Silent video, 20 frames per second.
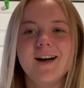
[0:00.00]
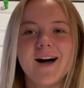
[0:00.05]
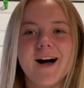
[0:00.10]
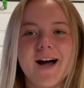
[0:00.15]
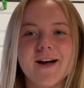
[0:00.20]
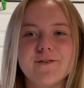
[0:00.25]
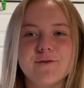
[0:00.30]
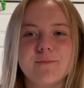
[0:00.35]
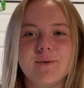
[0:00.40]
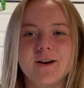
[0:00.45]
Hi
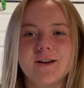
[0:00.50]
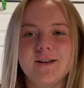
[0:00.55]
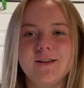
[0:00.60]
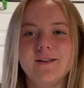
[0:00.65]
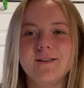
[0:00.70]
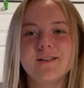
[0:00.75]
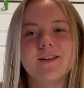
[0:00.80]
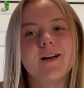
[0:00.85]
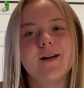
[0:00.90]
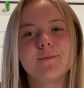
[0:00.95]

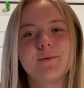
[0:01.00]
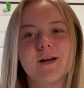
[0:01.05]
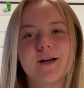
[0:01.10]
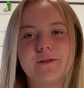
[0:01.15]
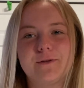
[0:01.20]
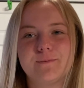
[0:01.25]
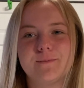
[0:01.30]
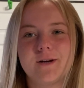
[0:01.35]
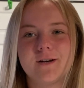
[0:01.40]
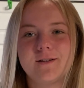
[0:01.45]
everybody, I'm
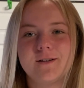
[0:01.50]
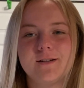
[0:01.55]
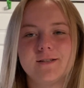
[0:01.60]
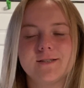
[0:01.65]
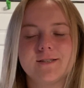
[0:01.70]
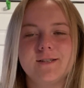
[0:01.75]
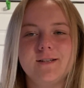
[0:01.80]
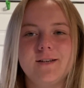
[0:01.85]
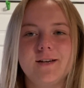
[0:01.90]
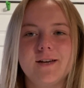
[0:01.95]
Katnarine
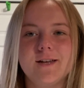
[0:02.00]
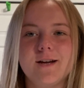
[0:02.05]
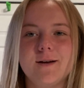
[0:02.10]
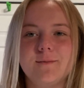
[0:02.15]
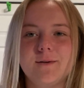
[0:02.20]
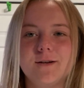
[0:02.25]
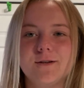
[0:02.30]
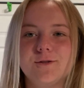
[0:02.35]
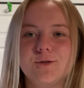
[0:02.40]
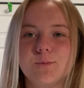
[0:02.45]
Baclawski and I'm
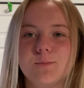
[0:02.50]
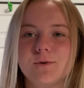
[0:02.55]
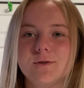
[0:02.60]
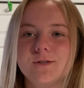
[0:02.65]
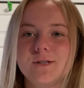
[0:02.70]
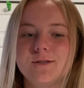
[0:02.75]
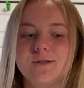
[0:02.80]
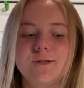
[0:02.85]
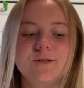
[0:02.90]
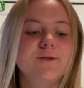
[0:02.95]
here to
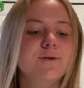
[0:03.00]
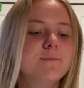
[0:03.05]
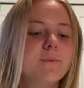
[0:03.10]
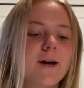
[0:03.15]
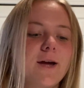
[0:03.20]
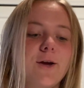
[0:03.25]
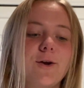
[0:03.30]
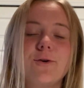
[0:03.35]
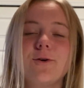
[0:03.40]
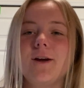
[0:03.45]
present to you my
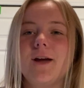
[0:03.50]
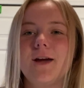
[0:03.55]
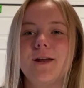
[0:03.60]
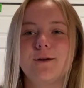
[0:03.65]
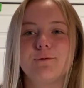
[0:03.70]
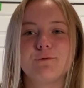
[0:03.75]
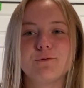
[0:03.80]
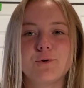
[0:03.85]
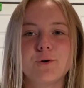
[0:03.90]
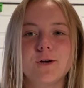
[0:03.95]

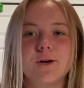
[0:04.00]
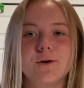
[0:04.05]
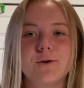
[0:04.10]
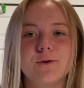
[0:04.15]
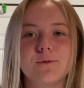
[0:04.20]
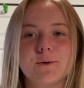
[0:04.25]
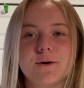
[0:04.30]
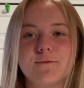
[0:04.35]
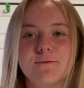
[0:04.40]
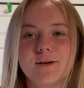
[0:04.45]
creative critical
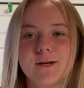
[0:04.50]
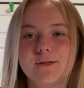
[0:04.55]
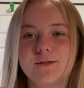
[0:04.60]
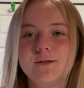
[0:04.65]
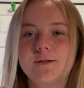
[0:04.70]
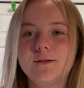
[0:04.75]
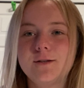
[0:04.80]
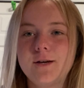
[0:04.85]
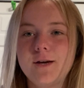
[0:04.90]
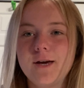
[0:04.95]

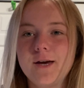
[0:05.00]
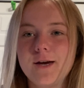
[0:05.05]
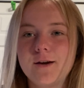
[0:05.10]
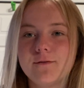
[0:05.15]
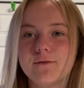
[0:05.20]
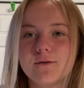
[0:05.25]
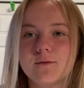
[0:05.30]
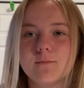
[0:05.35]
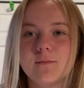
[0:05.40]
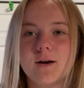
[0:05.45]
reflection
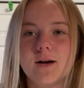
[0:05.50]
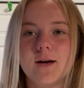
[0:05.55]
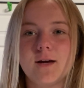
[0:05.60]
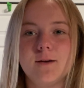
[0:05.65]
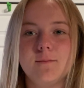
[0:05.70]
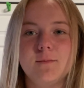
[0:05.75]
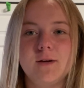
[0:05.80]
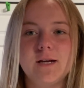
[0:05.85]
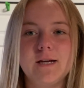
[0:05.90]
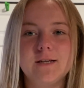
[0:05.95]
for my
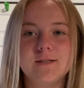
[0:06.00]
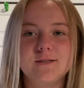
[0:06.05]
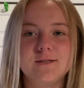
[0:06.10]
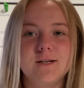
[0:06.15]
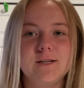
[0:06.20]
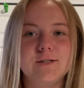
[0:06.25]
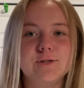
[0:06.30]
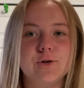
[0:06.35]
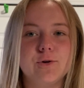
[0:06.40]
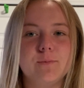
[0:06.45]
media
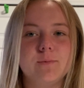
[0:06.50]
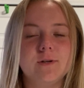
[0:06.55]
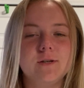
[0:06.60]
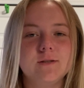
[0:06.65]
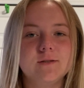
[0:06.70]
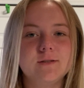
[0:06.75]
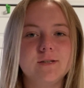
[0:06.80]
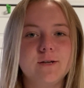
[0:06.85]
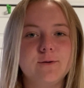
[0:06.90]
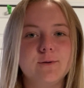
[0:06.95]
studies opening
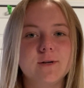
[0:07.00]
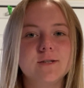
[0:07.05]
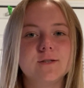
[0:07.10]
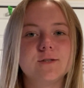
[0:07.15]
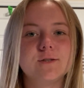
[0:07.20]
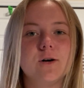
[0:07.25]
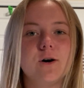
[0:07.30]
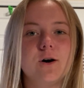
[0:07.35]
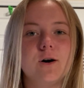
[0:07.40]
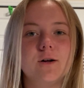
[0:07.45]
sequence,
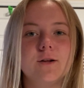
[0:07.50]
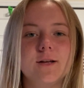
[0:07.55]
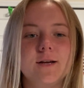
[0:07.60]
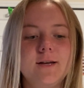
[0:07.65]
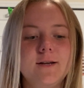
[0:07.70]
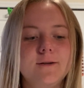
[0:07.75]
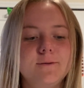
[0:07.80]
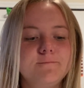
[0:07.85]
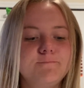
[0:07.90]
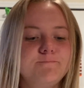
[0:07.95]
All
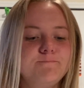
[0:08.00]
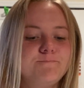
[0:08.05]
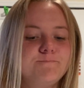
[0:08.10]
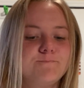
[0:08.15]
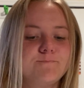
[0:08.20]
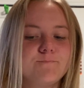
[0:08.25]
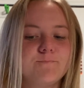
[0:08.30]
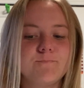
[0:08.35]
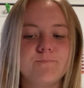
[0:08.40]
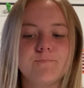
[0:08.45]
In.
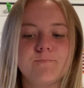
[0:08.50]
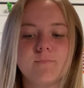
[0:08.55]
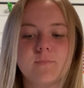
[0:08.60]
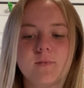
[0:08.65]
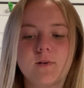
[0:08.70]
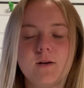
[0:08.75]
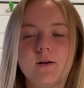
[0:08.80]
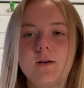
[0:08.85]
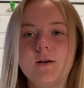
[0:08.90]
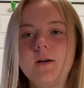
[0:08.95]

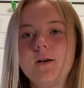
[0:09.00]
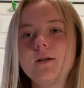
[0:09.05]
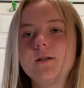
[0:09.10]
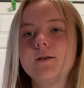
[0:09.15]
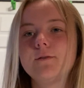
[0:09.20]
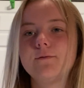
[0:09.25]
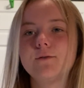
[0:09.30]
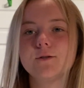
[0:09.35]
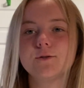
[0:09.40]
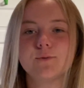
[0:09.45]
The
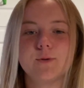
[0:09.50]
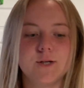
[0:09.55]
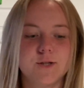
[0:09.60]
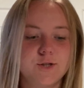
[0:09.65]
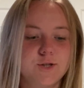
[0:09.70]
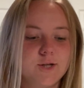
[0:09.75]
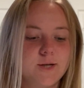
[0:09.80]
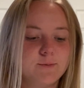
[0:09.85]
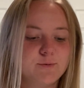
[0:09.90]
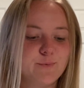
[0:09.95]
first
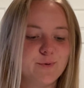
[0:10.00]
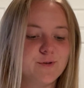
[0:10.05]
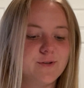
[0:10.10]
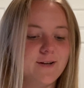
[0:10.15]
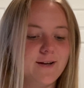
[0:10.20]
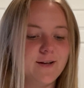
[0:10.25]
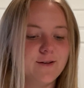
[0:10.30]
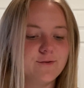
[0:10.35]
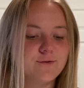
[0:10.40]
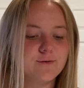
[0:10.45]
question I'm supposed to
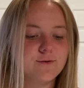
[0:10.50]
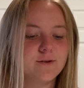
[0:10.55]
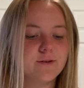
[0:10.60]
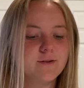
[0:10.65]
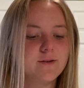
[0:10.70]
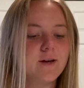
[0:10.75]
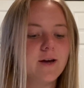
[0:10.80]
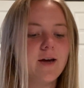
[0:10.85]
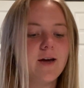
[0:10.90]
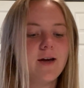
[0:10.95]
answer is,